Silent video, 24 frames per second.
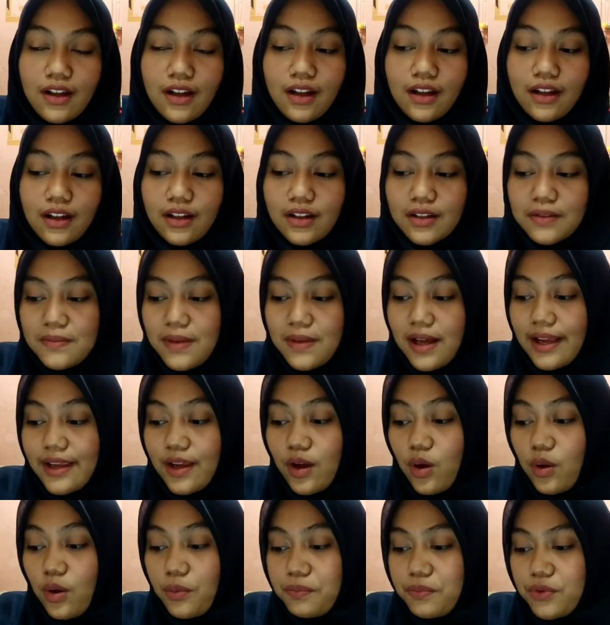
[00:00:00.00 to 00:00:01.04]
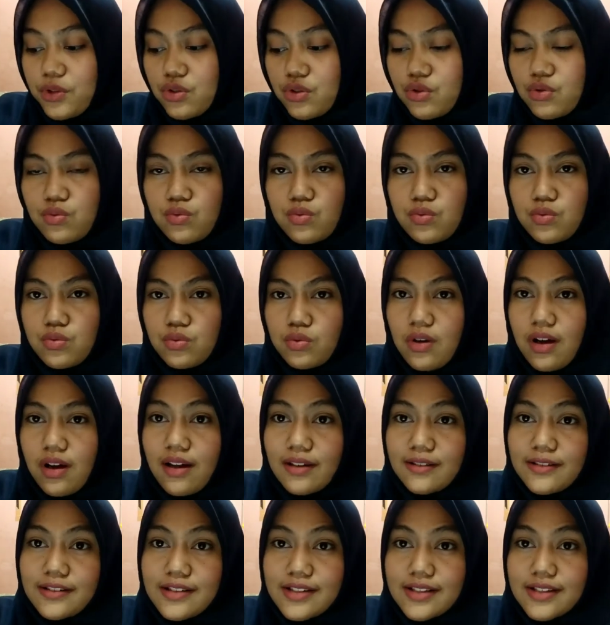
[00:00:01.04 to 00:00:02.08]
I hope you
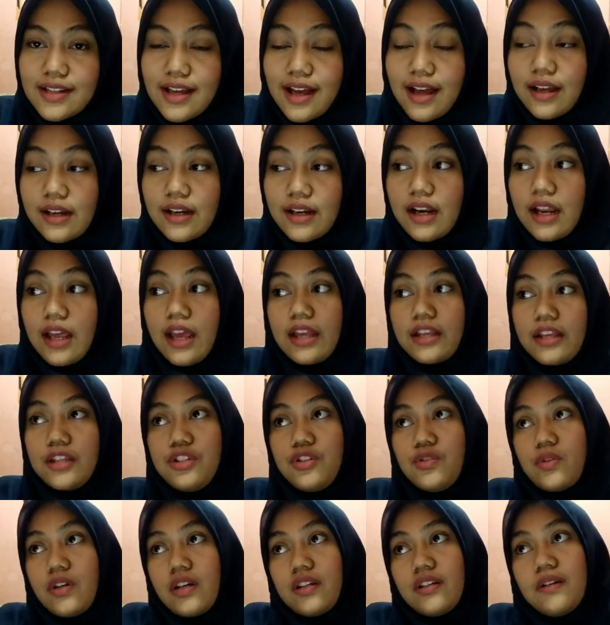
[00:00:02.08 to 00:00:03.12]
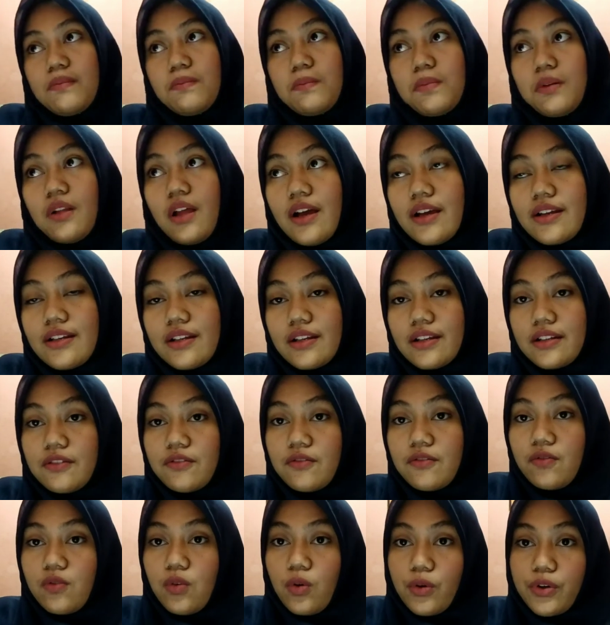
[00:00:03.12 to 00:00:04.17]
understand and you can apply it
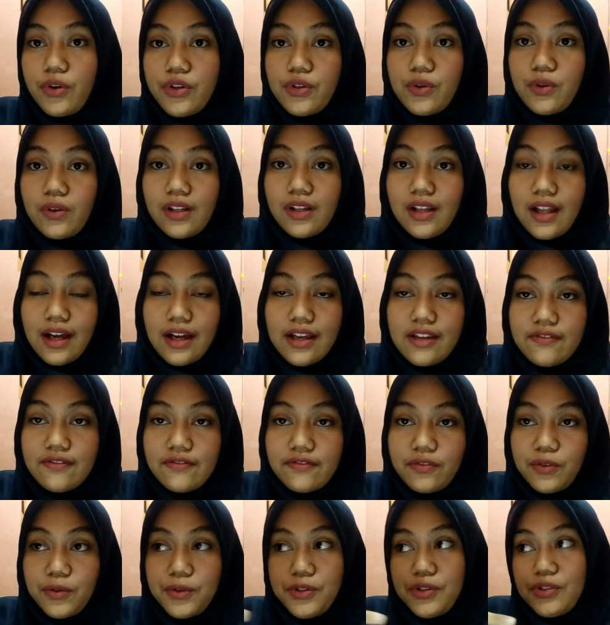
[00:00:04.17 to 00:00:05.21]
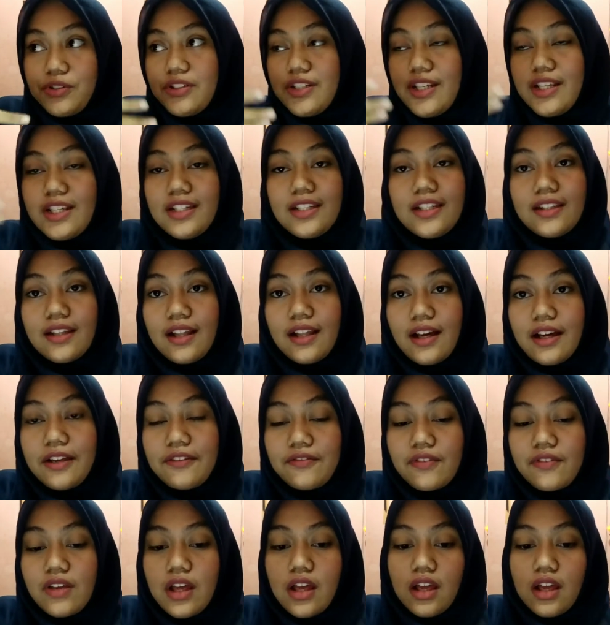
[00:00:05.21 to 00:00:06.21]
for your life, for your daily life.